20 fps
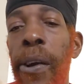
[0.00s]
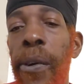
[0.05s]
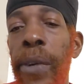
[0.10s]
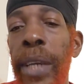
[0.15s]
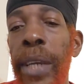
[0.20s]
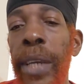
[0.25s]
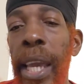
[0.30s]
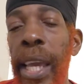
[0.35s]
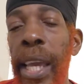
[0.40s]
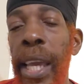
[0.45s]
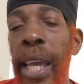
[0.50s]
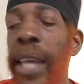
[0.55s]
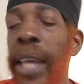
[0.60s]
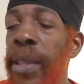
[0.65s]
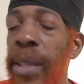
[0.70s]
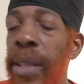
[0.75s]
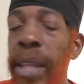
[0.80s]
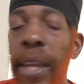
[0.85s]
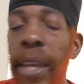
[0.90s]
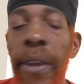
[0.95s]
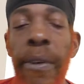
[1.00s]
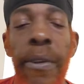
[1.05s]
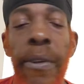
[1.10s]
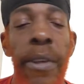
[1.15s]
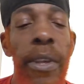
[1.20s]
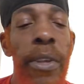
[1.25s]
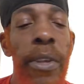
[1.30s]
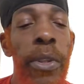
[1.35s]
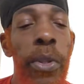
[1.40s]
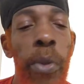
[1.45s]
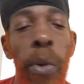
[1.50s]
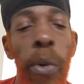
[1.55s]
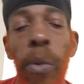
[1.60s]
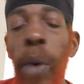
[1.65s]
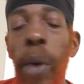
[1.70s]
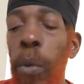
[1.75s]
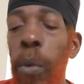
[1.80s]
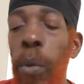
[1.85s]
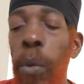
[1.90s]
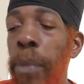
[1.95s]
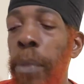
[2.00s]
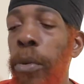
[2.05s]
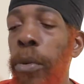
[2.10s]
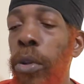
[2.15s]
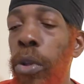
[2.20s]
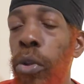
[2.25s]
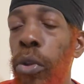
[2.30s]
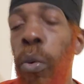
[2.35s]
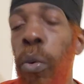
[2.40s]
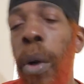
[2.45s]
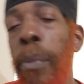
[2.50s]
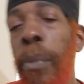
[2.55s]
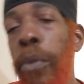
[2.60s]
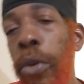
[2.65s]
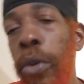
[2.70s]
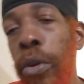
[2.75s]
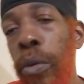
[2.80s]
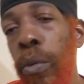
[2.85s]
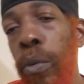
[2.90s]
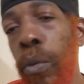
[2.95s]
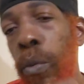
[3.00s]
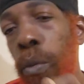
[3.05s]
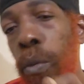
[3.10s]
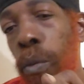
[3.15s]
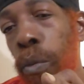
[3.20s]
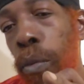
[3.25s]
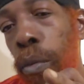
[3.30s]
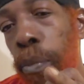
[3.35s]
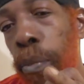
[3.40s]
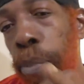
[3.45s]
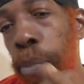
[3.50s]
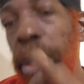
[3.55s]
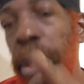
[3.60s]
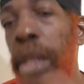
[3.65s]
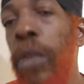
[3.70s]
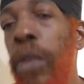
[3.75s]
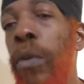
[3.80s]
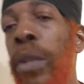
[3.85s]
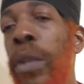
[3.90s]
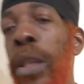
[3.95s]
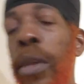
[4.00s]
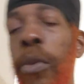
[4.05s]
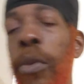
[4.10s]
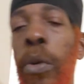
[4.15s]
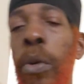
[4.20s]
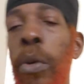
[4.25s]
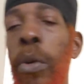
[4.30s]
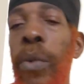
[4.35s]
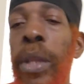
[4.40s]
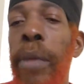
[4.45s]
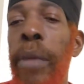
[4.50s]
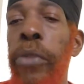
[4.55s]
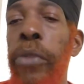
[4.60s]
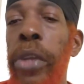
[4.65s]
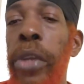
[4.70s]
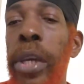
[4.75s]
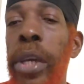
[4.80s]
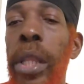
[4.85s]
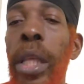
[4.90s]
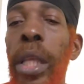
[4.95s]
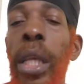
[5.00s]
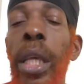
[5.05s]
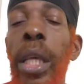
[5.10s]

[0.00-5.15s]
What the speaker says: Okay, it's there. So what I'm gonna do, I'm gonna put it on this one when I'm done,